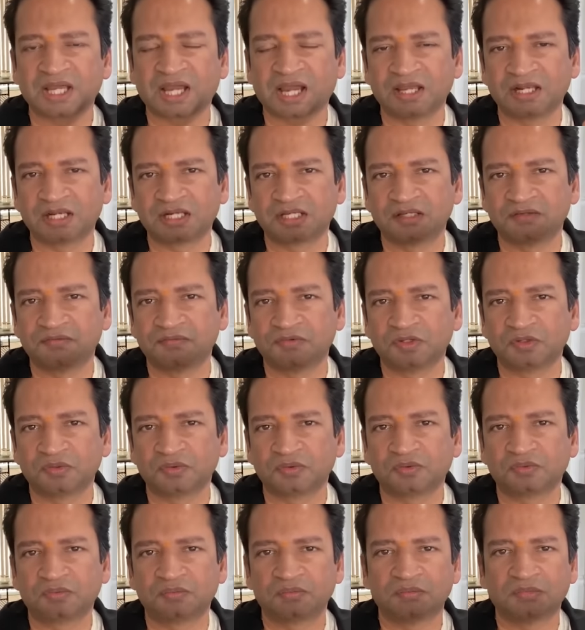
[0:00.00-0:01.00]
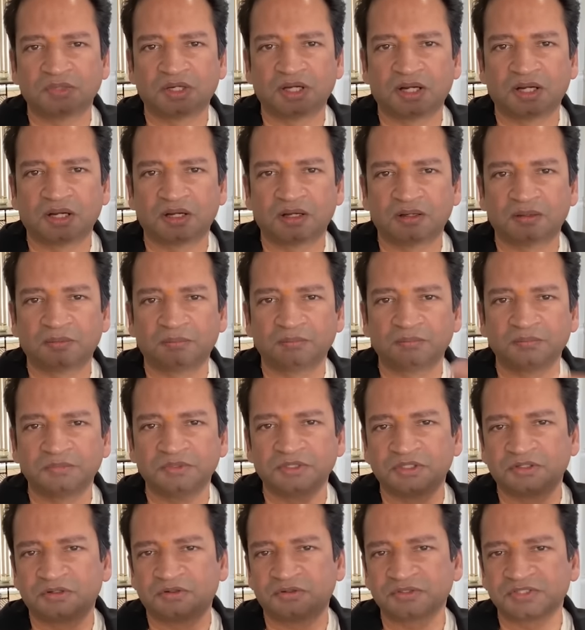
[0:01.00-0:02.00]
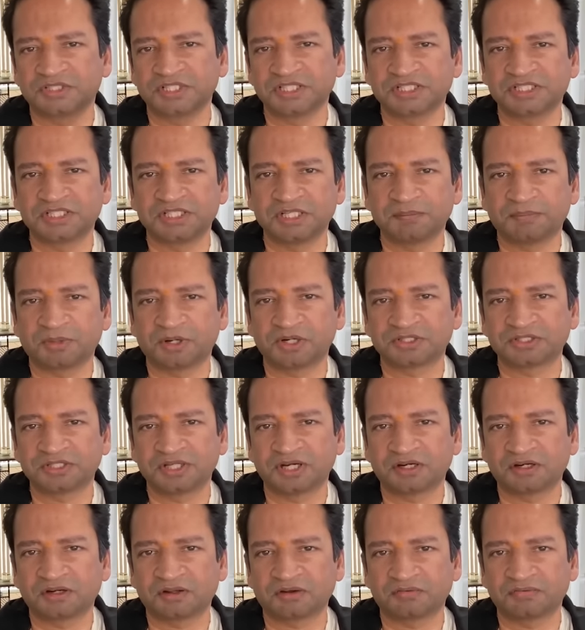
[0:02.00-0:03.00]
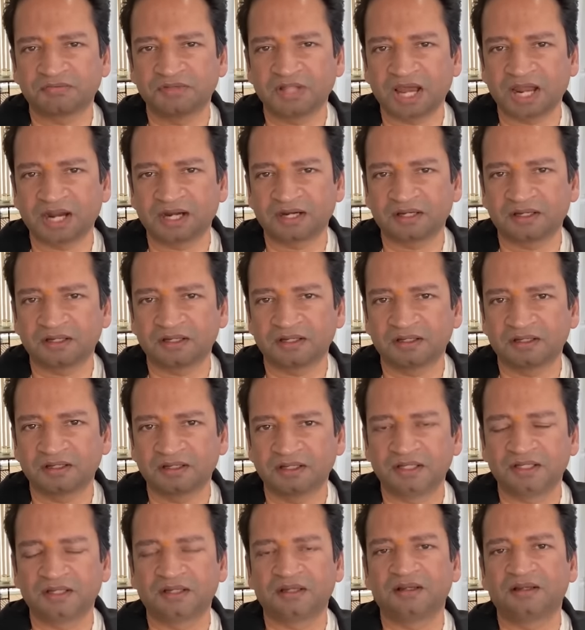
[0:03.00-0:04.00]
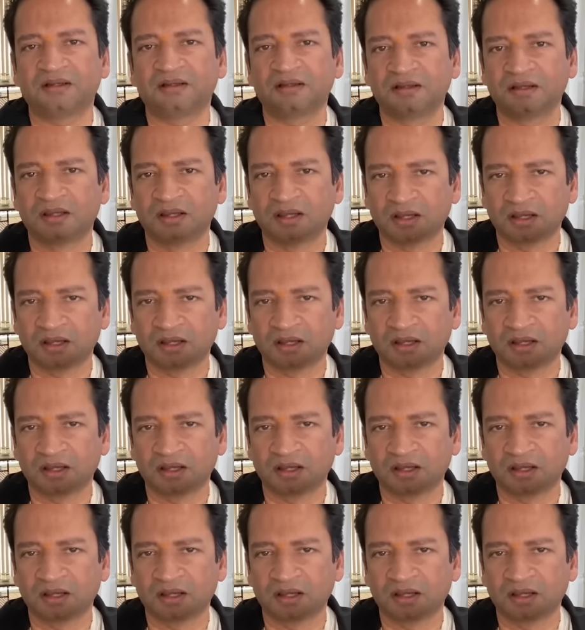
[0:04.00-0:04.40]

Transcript: I'll give you 60% of that in